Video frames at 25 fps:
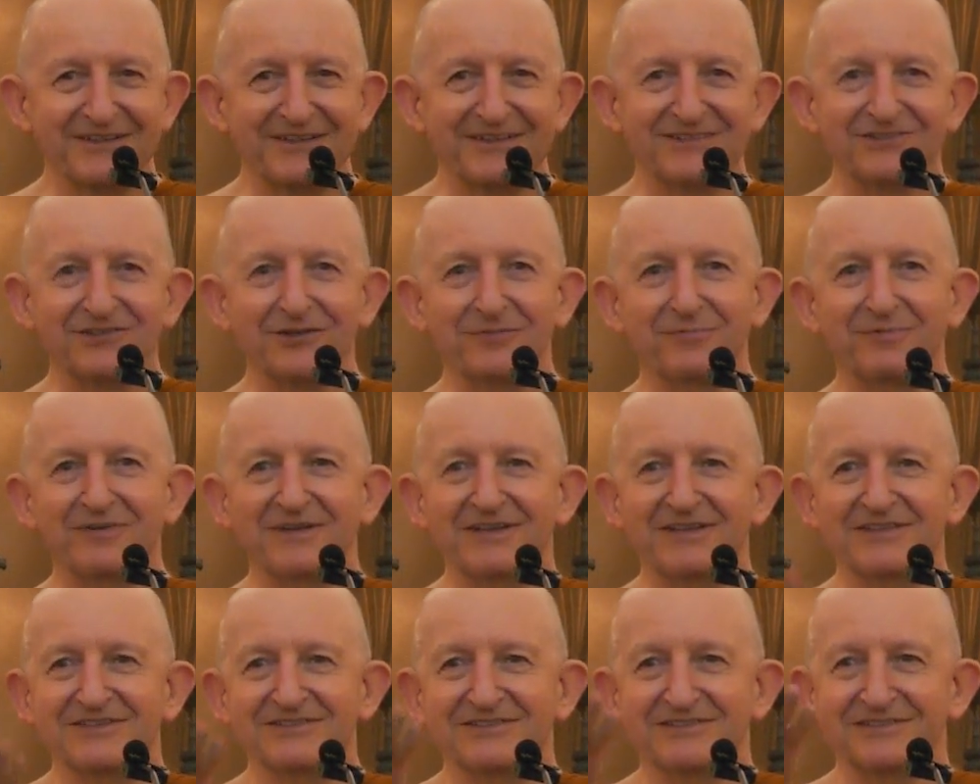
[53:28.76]
So
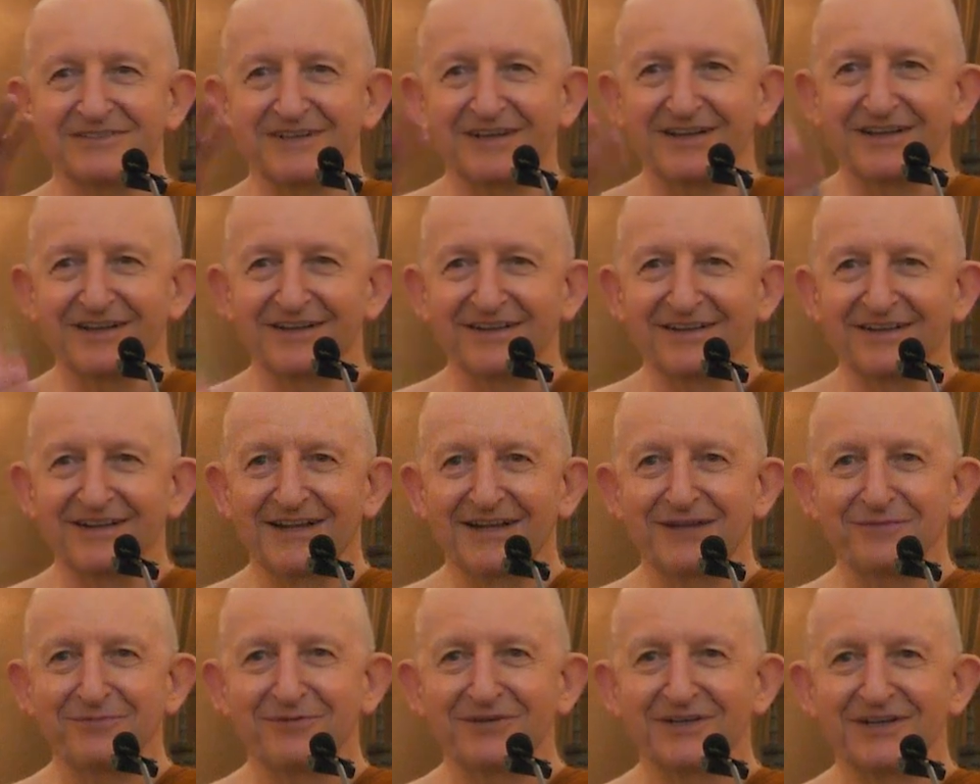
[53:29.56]
please,
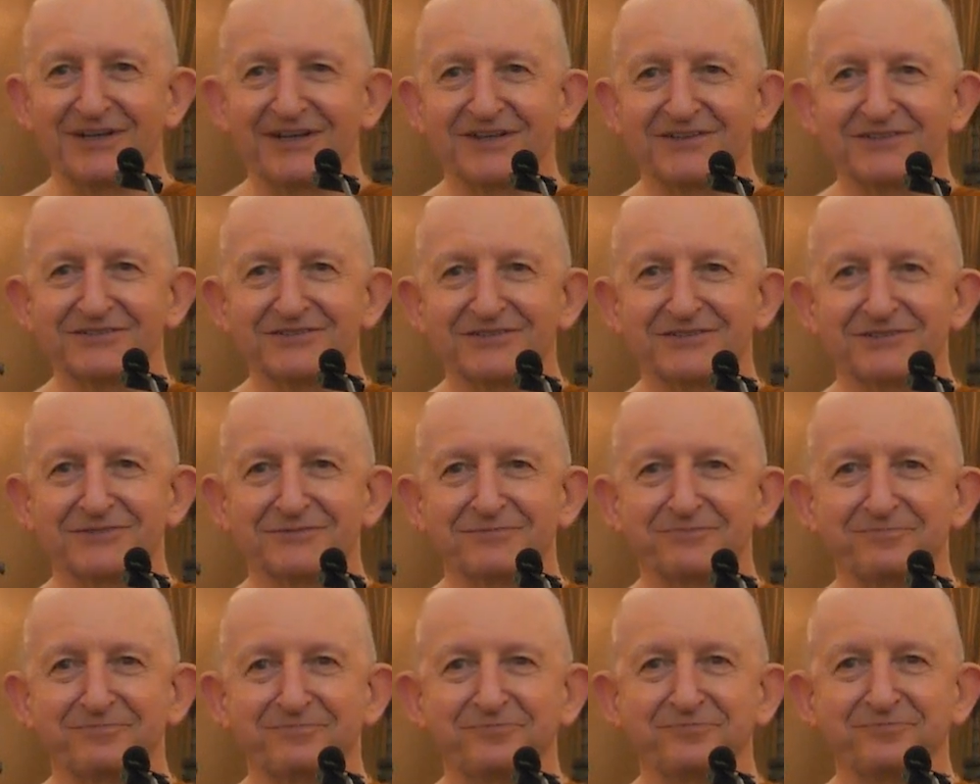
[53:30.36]
anybody else?